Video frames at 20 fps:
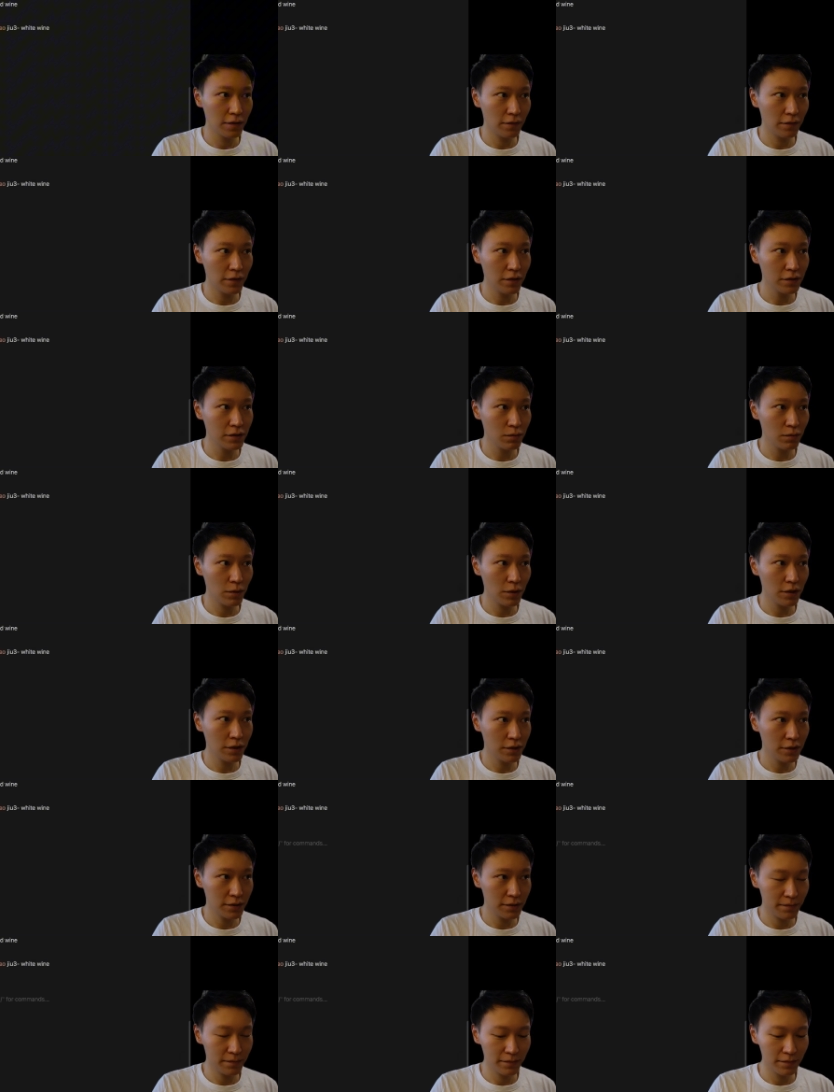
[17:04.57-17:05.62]
the
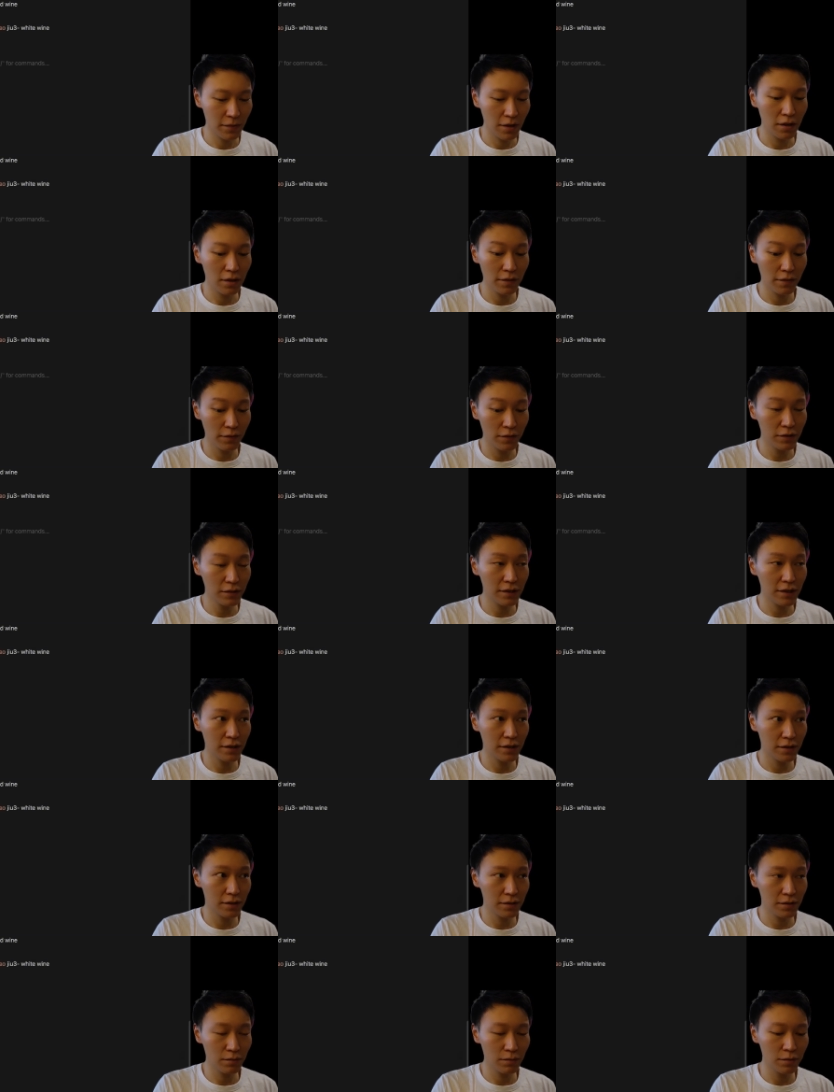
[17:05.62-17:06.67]
first
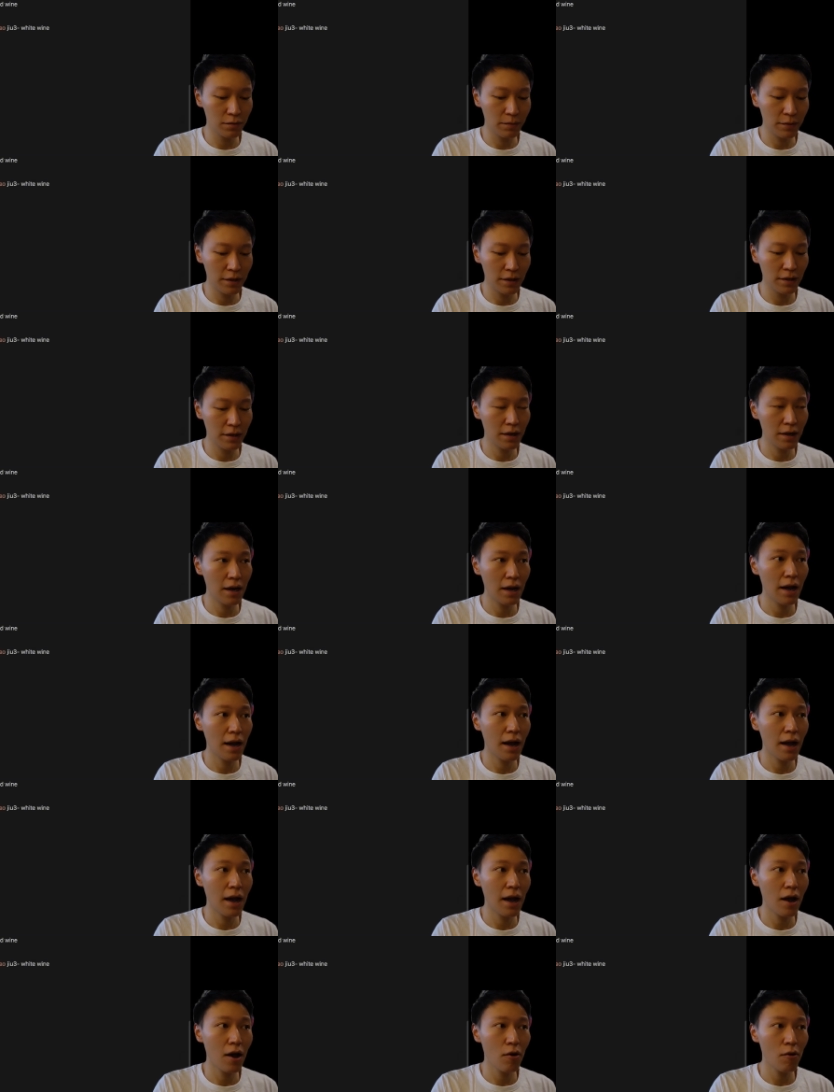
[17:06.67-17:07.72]
sentence would be,
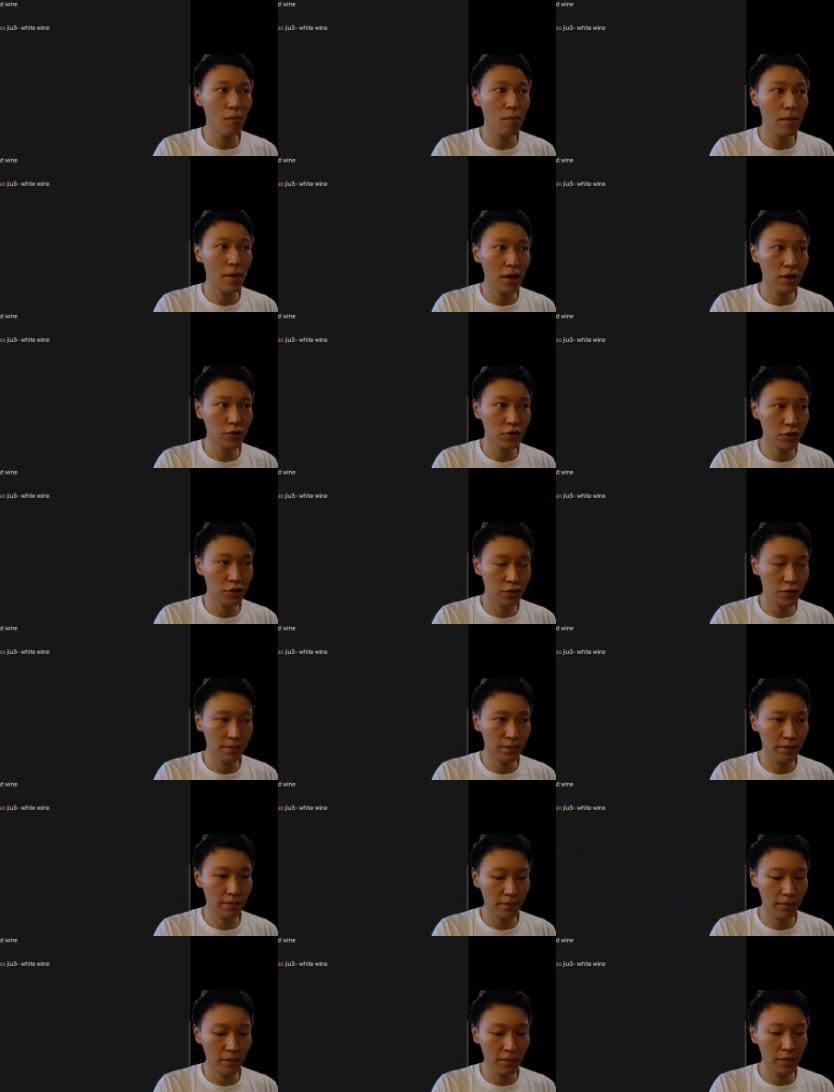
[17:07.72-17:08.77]
how much
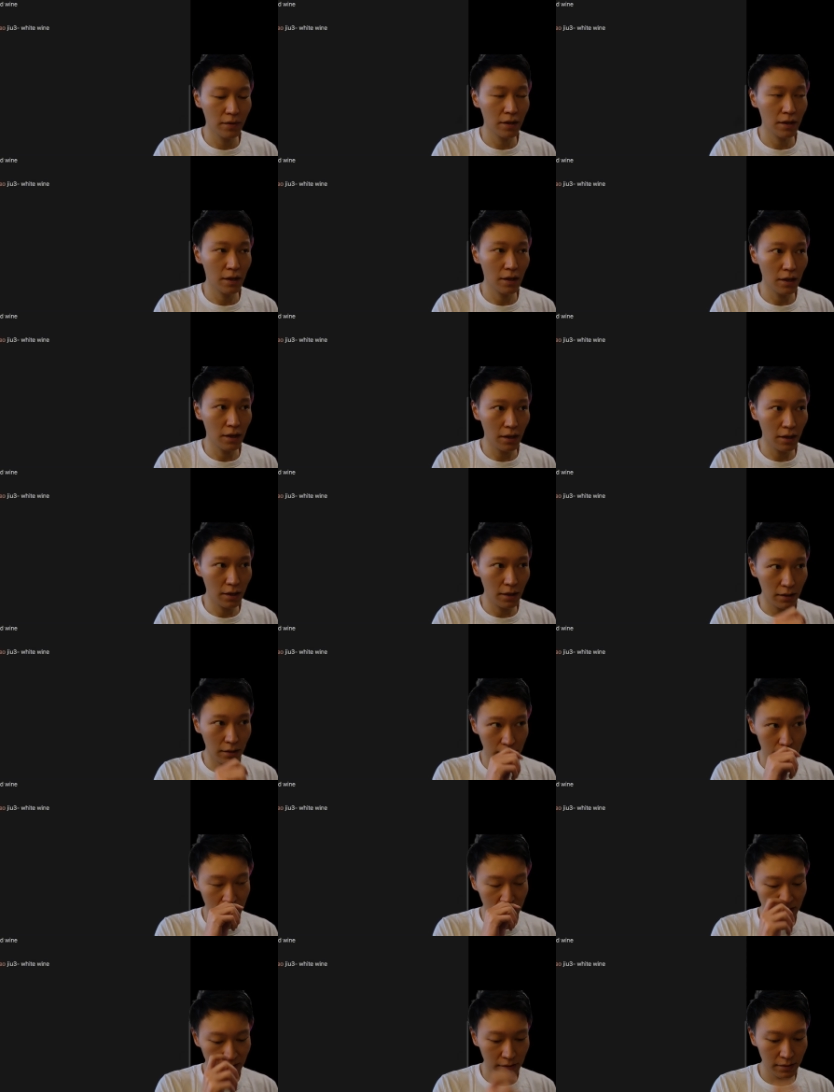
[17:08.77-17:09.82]

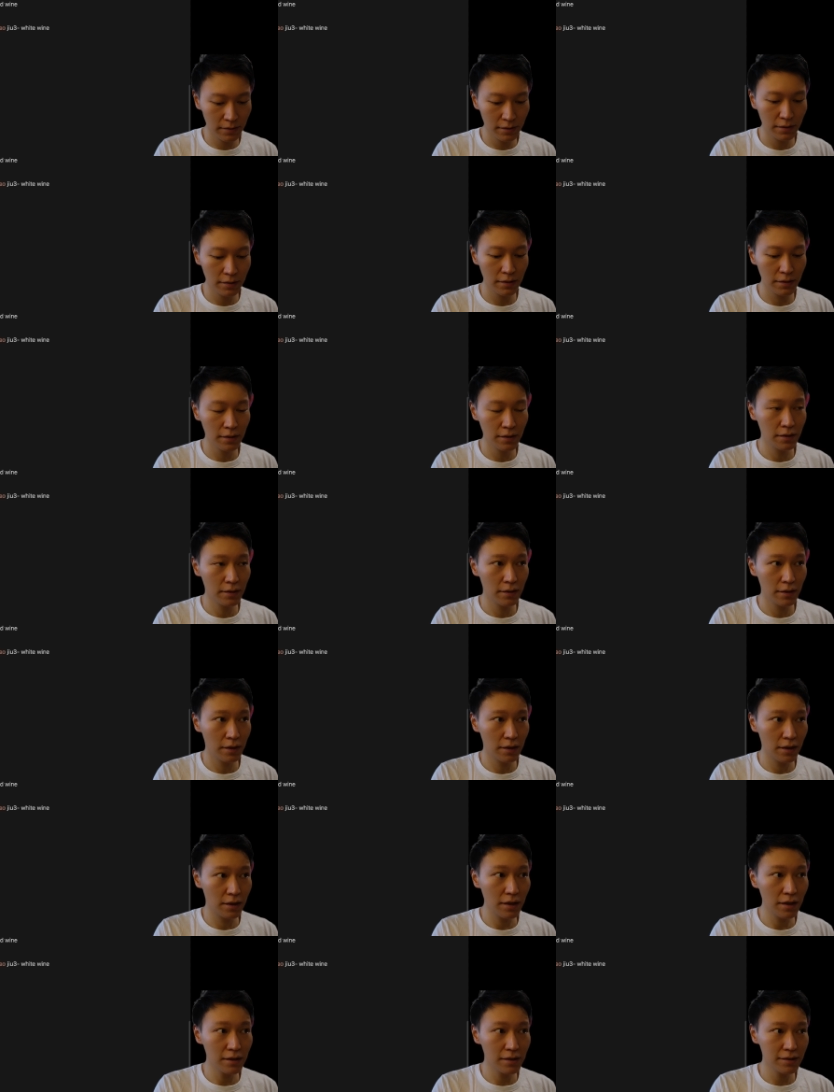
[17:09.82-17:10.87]
is
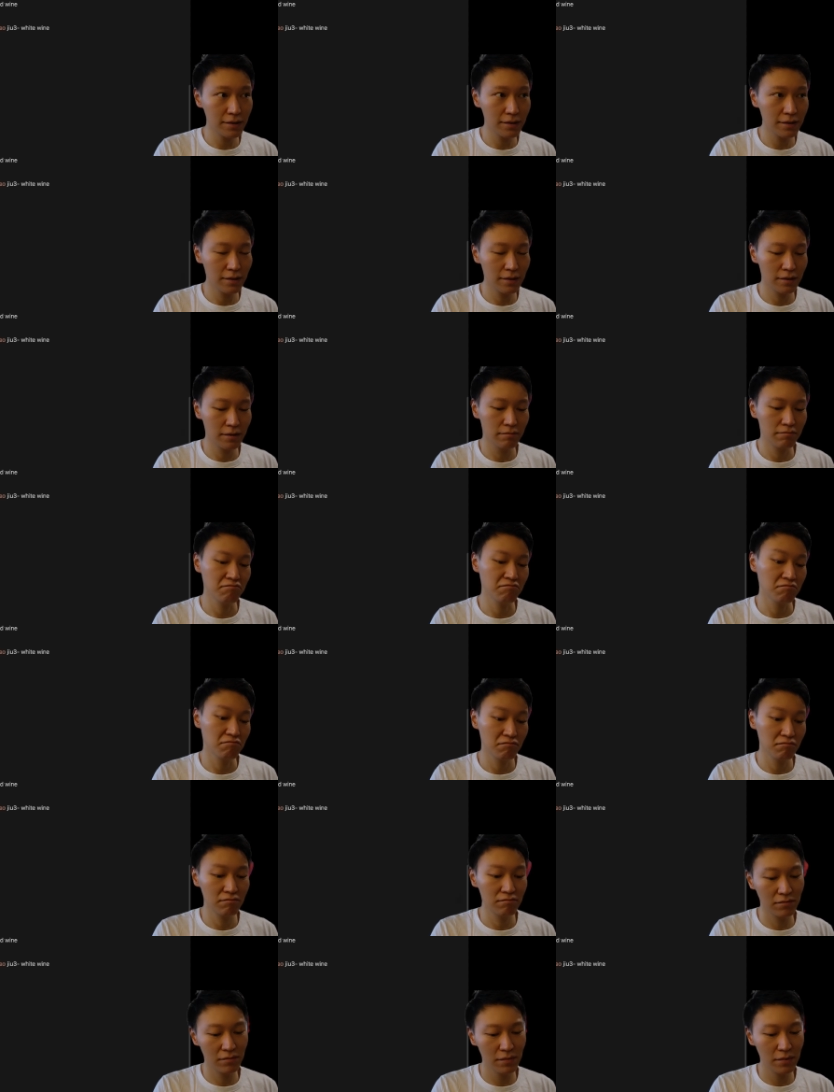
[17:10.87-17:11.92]
this
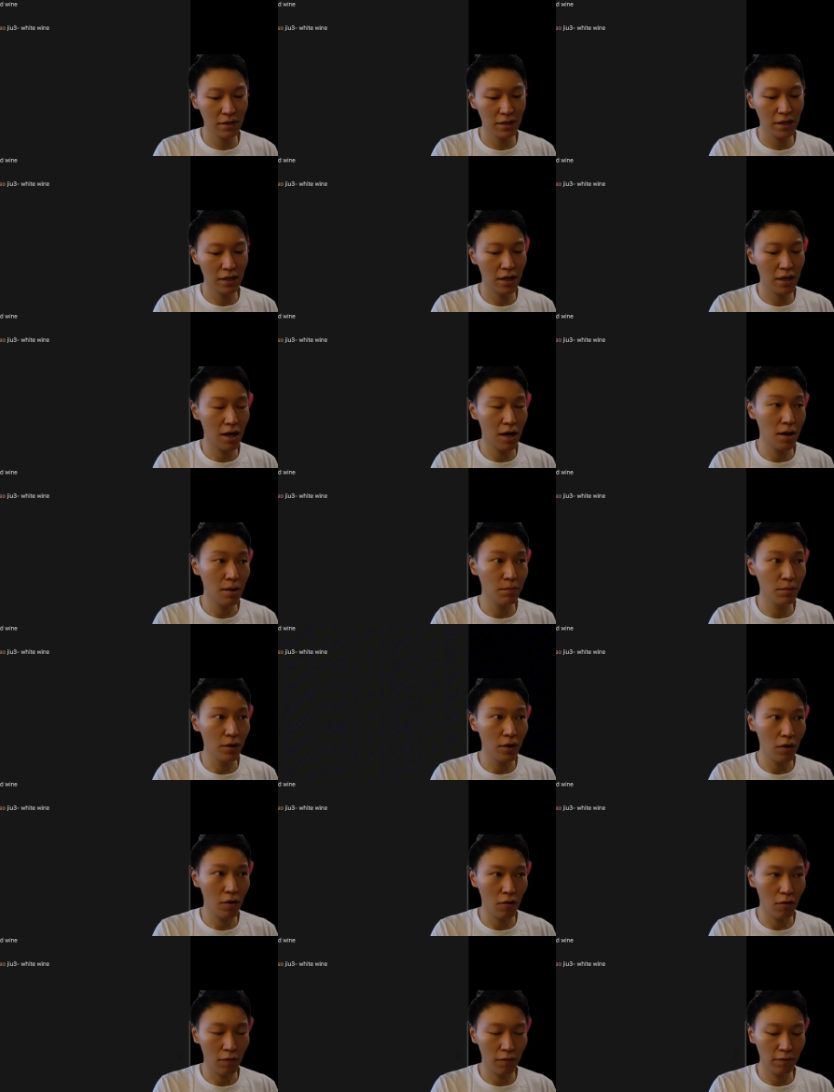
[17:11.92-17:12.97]
cup
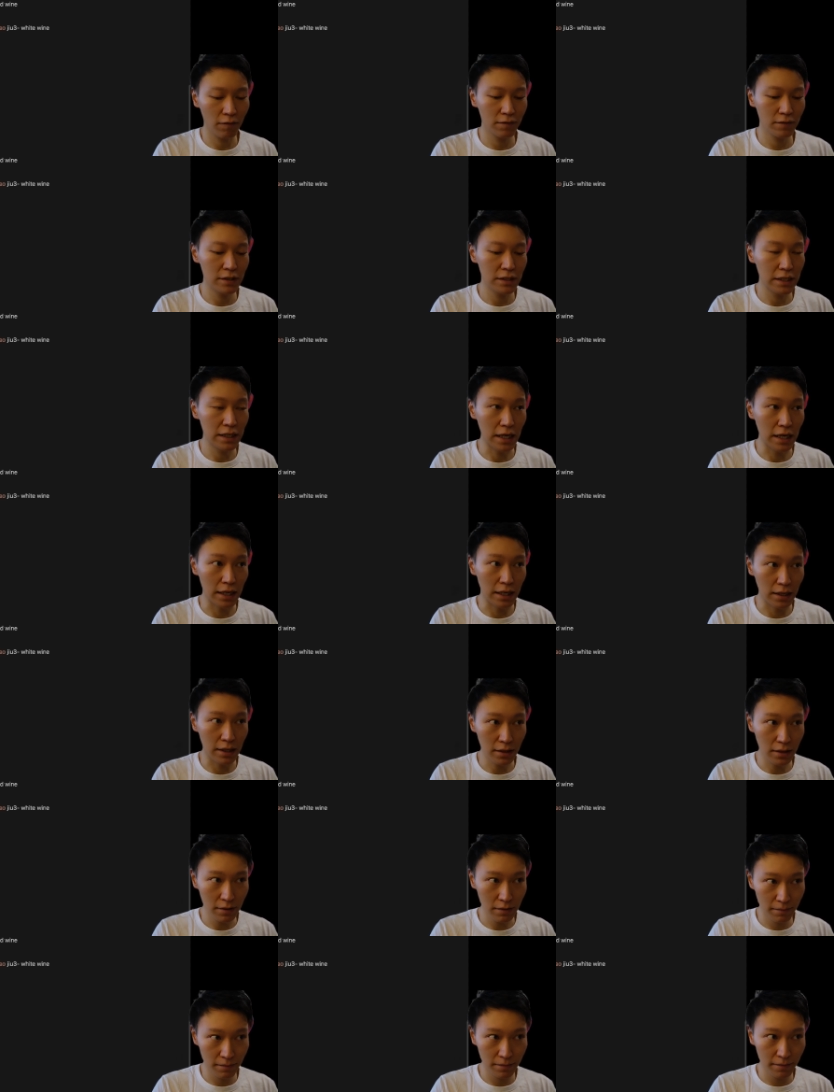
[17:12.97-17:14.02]
of
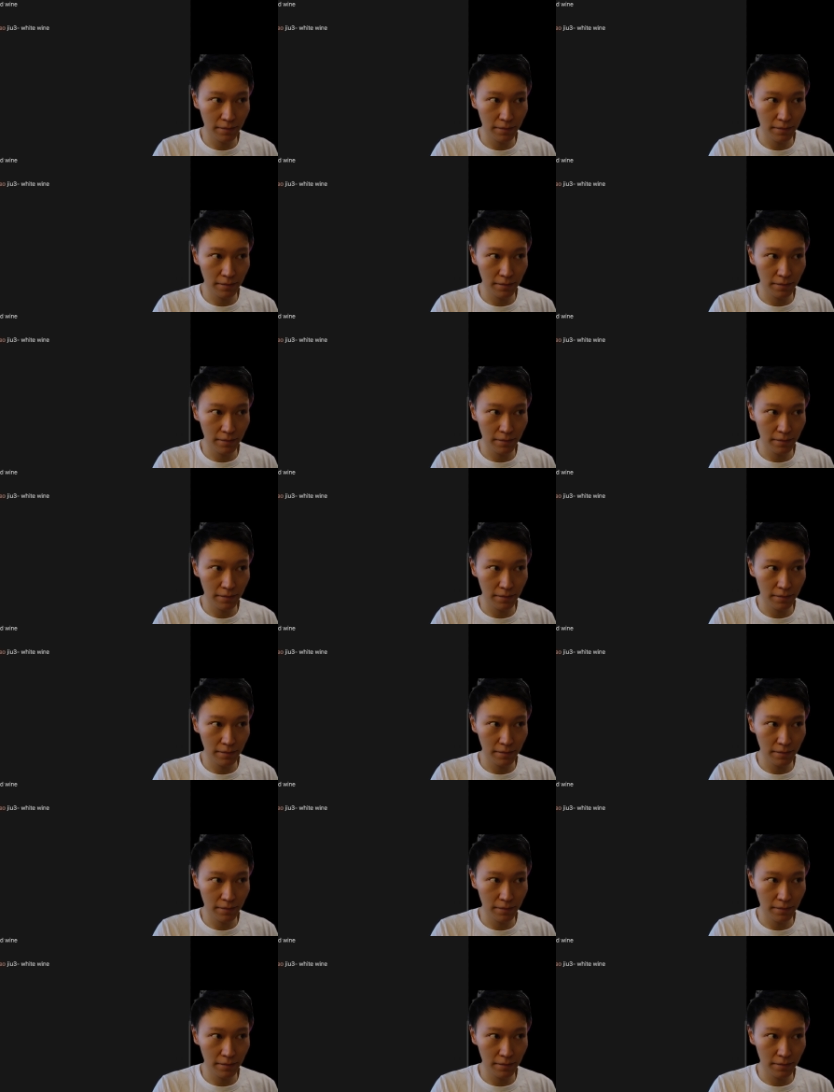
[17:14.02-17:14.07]
tea?